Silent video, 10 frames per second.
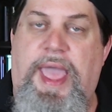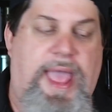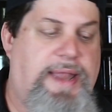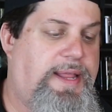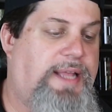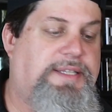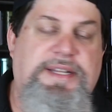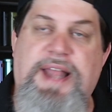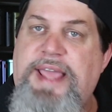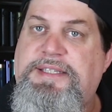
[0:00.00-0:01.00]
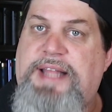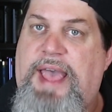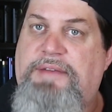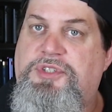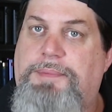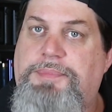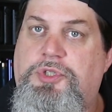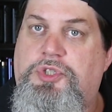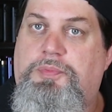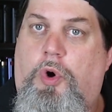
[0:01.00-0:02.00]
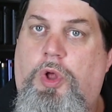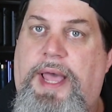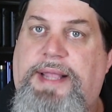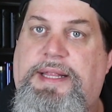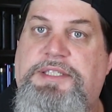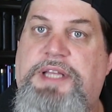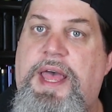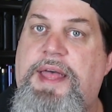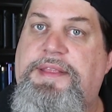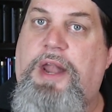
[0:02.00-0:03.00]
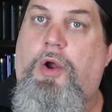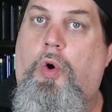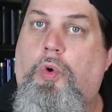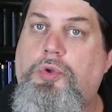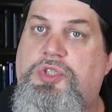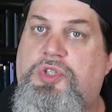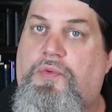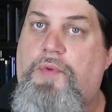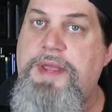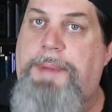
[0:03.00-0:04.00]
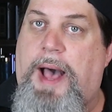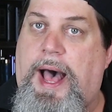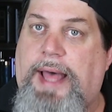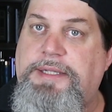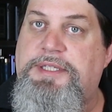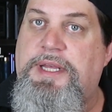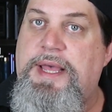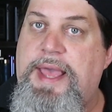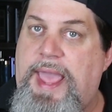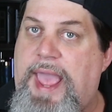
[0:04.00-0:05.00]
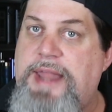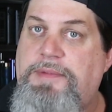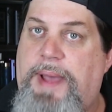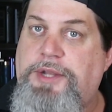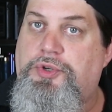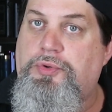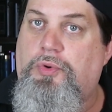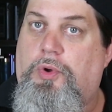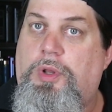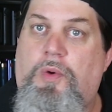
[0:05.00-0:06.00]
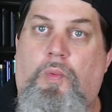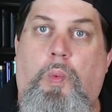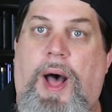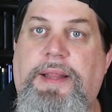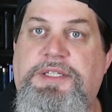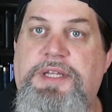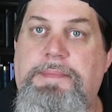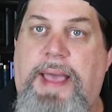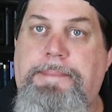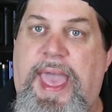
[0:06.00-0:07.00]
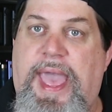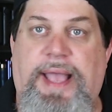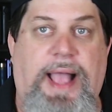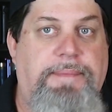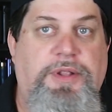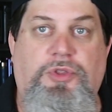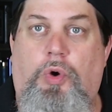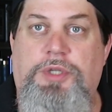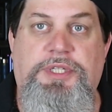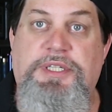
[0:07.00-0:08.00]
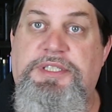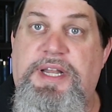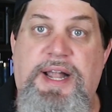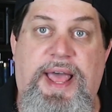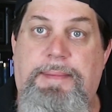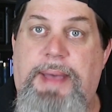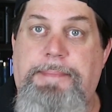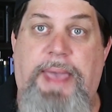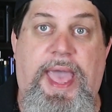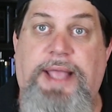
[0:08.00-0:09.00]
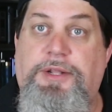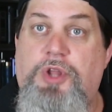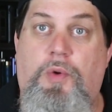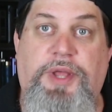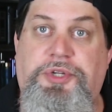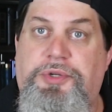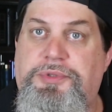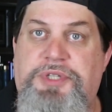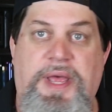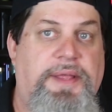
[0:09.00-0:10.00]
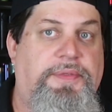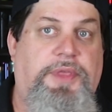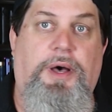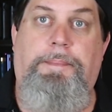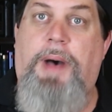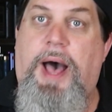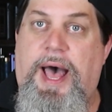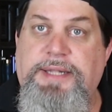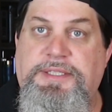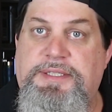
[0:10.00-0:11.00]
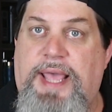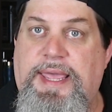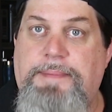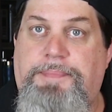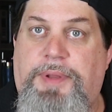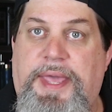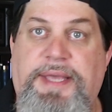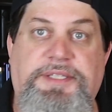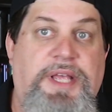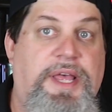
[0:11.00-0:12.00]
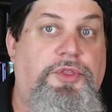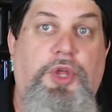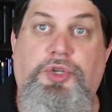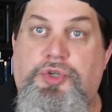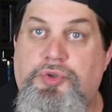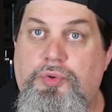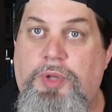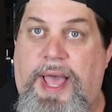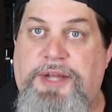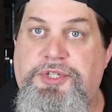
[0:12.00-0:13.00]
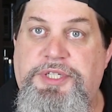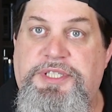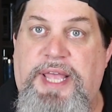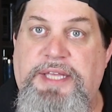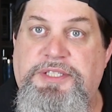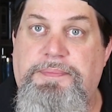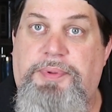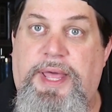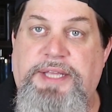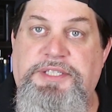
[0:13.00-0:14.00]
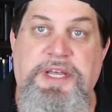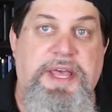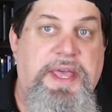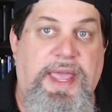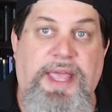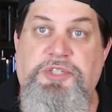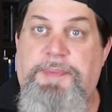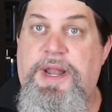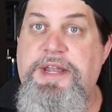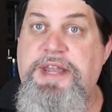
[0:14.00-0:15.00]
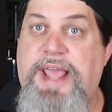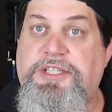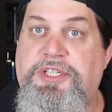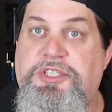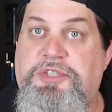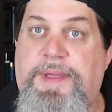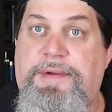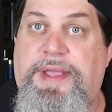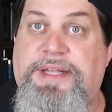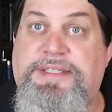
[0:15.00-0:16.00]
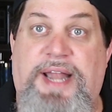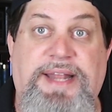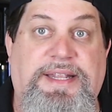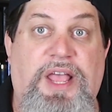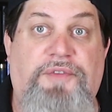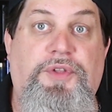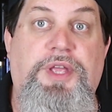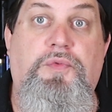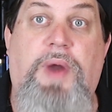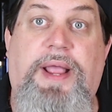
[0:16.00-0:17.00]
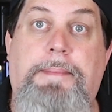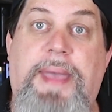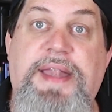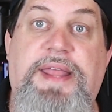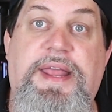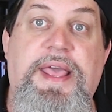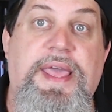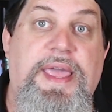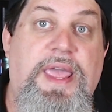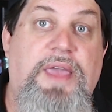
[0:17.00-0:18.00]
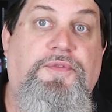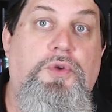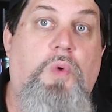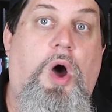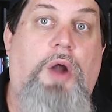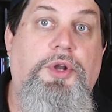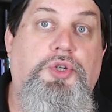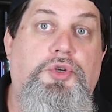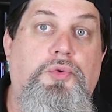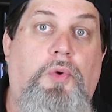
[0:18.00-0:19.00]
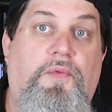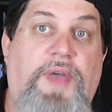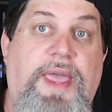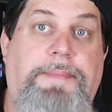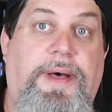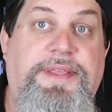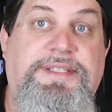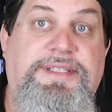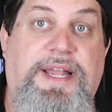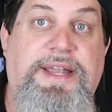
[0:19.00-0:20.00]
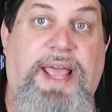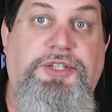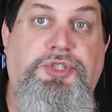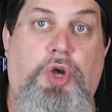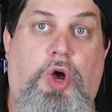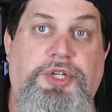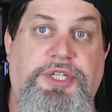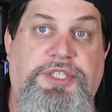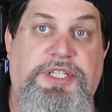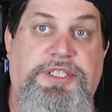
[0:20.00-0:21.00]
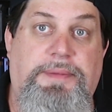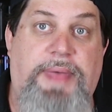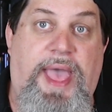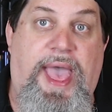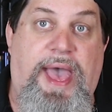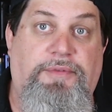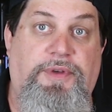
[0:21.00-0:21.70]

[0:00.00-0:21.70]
And it's nice to have something small like this that holds three pods and my Juul while it's in my bag. I've been tossing this in and out of my bag, no issues. The pods stay in place the Juul actually stays in place. It's been a nice experience, and I definitely recommend it if you are a Juul Vapor. This is a nice charging system to have.